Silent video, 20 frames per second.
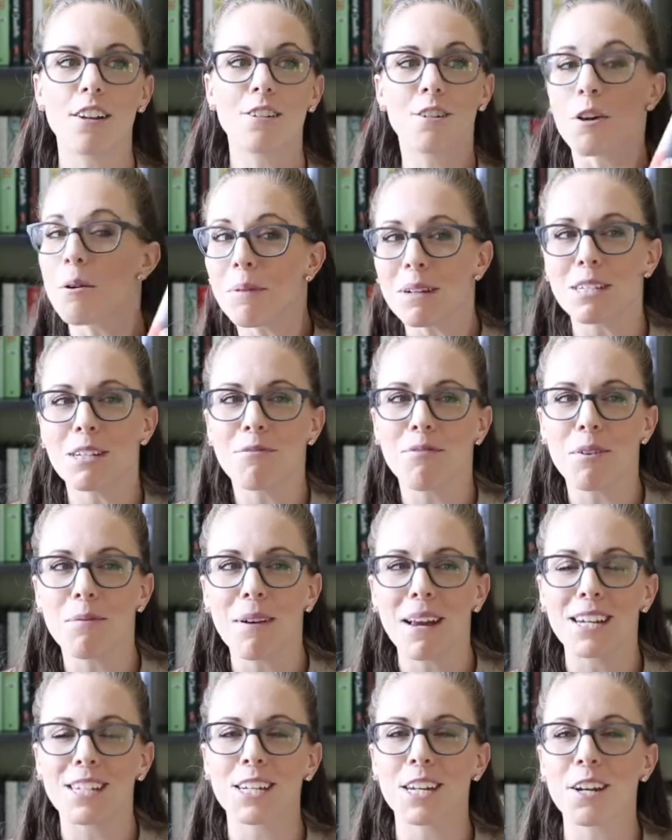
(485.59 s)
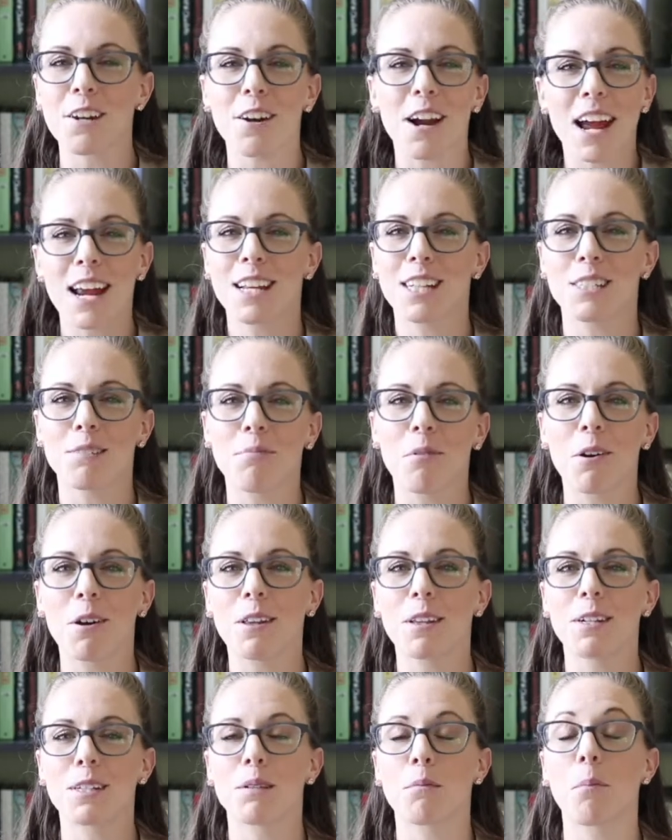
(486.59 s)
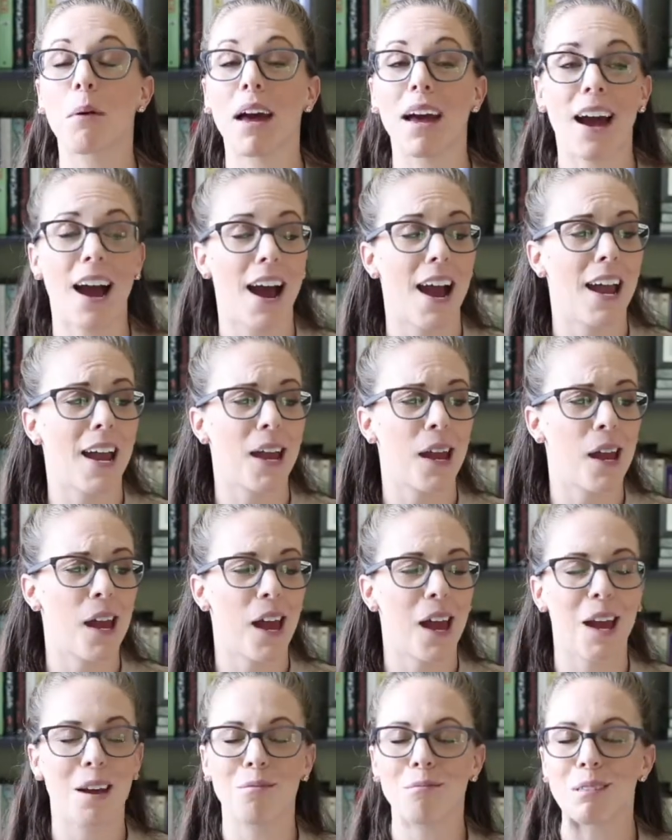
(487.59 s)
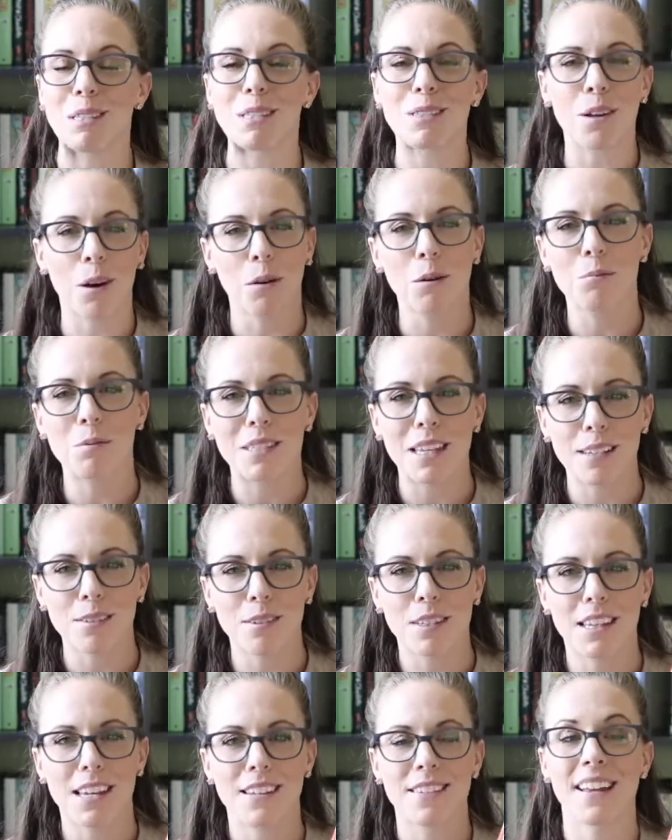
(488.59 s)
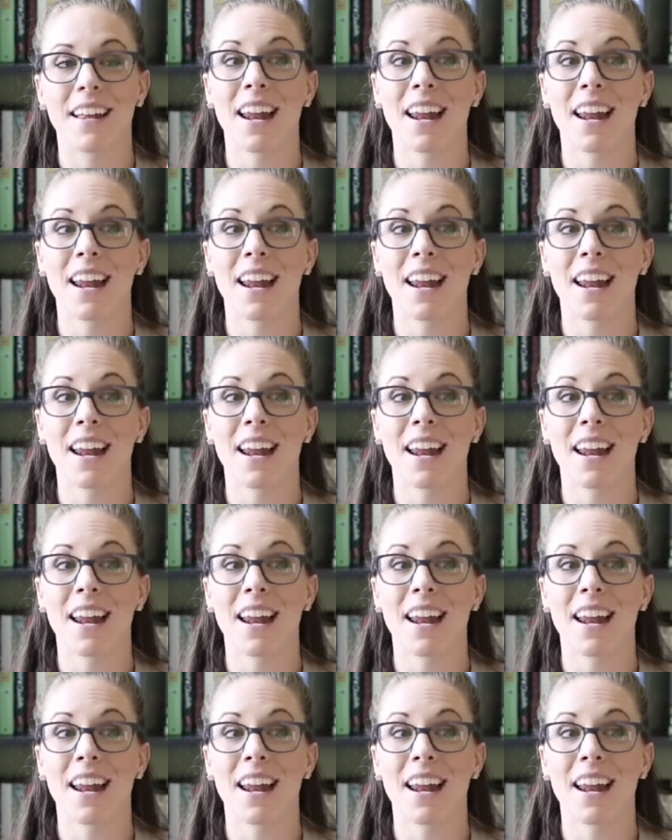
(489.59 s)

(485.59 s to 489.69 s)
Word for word: too much information or any spoilers, but I am so obsessed with this,